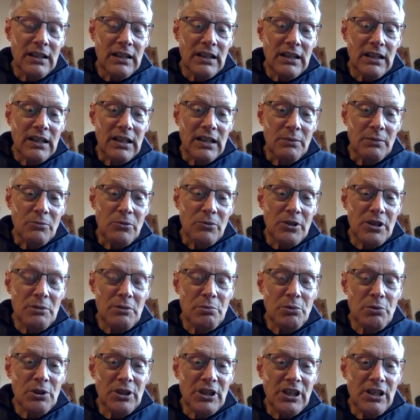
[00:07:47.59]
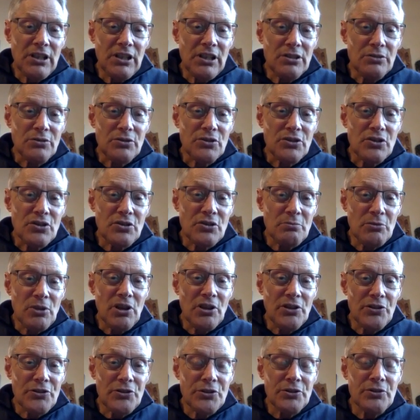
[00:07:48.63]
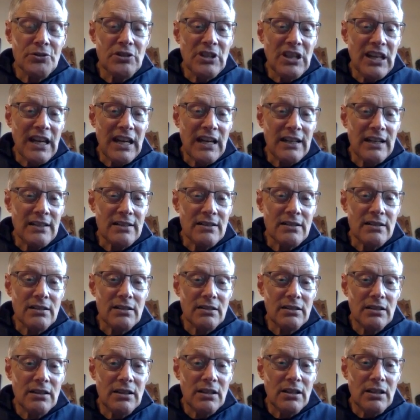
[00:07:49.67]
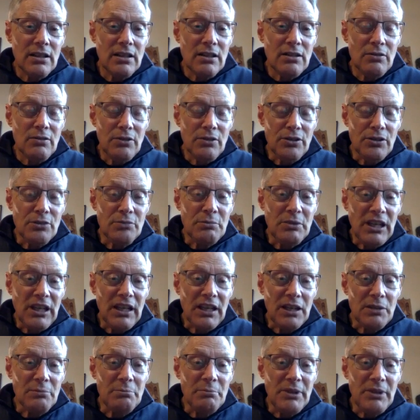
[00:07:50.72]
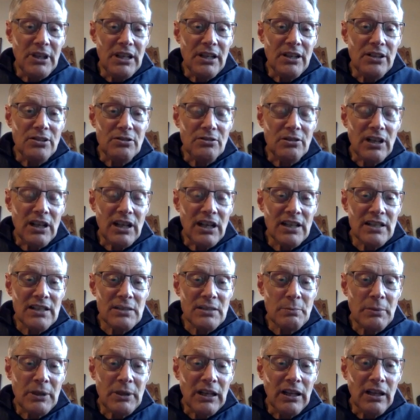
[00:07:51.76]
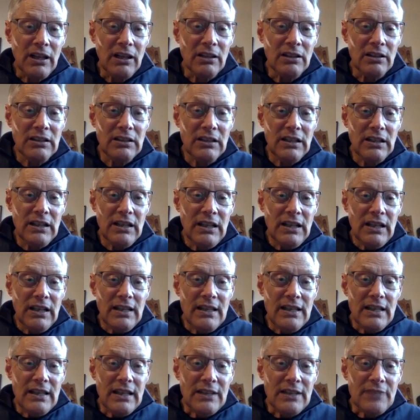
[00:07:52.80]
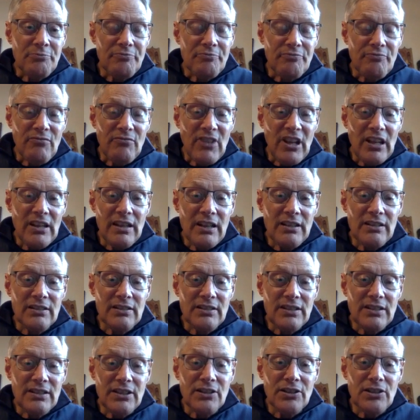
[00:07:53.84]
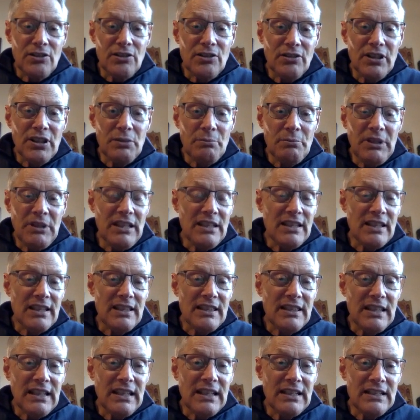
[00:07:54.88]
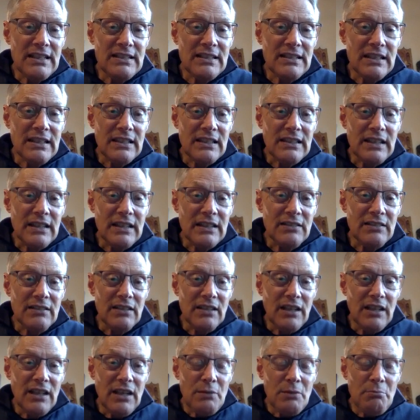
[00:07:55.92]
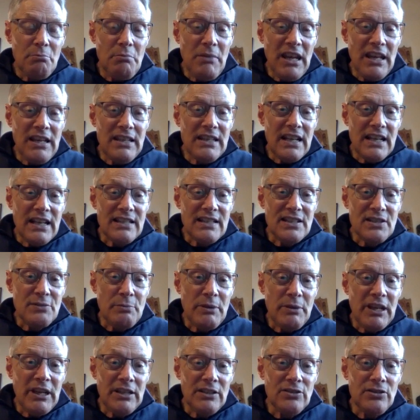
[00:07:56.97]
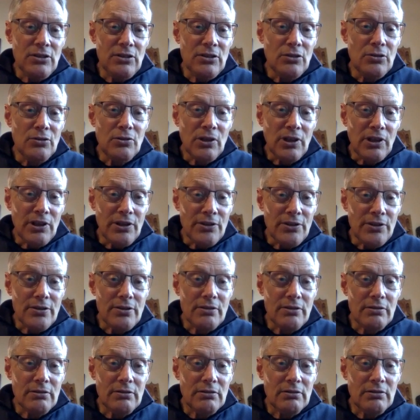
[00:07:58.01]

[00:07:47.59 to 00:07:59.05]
When you put into a small suitcase when you're being admitted to a hospital, that are going to be the things that make that space yours